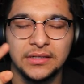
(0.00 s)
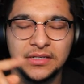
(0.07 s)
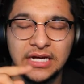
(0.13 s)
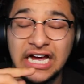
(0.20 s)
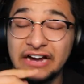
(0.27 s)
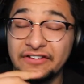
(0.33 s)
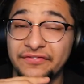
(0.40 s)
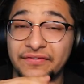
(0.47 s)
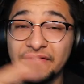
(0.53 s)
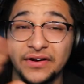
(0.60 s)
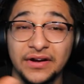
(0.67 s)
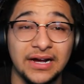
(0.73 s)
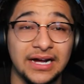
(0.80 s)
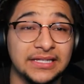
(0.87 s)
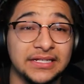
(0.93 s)
I
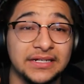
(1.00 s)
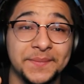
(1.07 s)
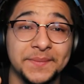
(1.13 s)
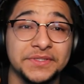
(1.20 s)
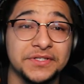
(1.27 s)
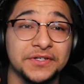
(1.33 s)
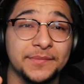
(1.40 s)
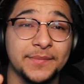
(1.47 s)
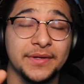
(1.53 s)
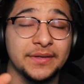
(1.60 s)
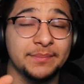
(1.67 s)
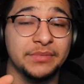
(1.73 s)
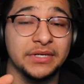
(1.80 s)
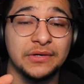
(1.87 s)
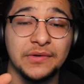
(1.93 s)
forgot the name of the
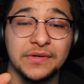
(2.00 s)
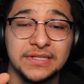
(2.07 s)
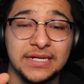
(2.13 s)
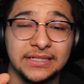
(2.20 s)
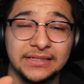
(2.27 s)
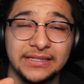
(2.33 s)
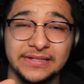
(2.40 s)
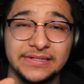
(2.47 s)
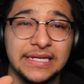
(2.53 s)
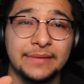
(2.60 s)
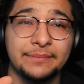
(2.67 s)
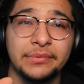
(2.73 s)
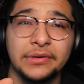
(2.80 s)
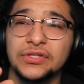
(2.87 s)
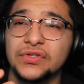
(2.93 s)
tournament, but it was like
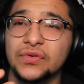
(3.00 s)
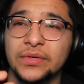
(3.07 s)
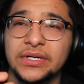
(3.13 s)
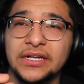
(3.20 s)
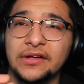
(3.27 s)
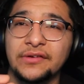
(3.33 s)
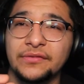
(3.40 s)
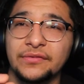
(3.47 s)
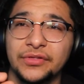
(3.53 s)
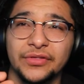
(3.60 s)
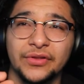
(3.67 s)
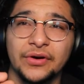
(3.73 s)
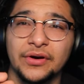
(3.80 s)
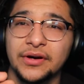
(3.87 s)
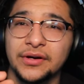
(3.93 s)
December
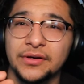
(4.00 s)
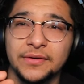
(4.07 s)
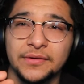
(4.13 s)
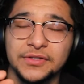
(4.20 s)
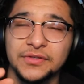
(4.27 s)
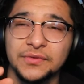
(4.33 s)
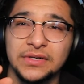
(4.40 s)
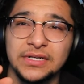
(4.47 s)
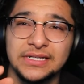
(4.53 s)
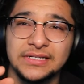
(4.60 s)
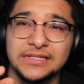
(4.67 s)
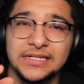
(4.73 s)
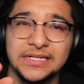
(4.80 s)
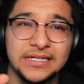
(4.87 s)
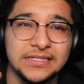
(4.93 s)
23rd or
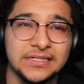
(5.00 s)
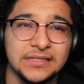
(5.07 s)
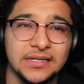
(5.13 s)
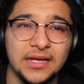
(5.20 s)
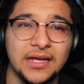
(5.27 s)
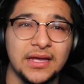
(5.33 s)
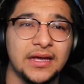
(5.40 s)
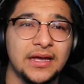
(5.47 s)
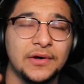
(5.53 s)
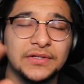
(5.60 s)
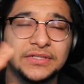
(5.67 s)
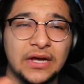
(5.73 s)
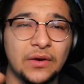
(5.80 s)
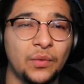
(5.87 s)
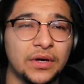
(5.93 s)
26th. It
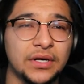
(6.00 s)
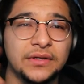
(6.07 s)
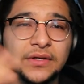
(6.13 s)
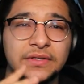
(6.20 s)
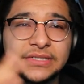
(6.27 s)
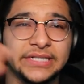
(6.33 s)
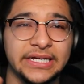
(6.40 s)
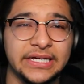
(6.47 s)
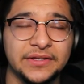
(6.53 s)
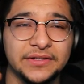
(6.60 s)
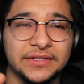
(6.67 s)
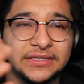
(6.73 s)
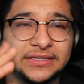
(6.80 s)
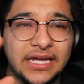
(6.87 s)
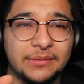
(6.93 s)
was like one of those, like either
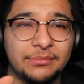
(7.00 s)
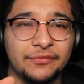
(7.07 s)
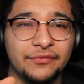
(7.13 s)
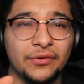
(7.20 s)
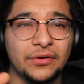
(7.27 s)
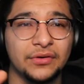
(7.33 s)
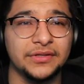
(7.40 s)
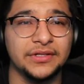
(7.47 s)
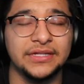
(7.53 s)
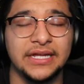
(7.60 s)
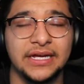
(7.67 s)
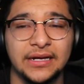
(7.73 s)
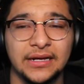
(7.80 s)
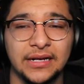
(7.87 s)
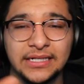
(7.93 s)
the day before or the
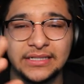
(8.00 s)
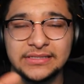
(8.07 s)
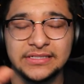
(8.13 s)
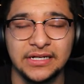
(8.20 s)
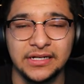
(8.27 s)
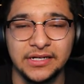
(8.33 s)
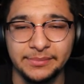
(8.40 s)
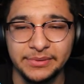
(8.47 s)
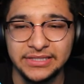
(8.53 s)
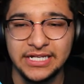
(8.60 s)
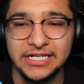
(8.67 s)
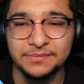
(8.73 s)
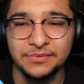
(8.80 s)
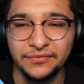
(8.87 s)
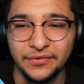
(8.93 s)
day, like a couple of
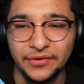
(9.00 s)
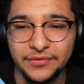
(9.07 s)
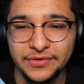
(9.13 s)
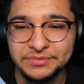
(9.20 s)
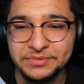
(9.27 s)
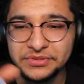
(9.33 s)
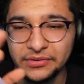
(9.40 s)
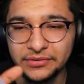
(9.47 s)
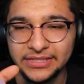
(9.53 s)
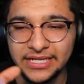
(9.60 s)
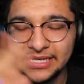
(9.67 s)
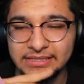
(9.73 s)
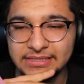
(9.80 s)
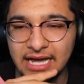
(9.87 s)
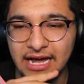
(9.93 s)
days before Christmas or
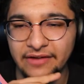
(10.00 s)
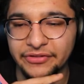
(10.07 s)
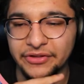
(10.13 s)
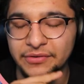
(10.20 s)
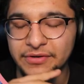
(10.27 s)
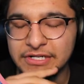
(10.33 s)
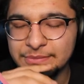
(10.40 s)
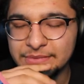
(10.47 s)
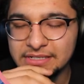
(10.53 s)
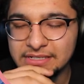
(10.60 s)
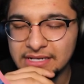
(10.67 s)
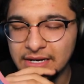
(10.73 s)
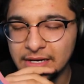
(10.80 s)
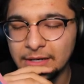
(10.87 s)
days after Christmas.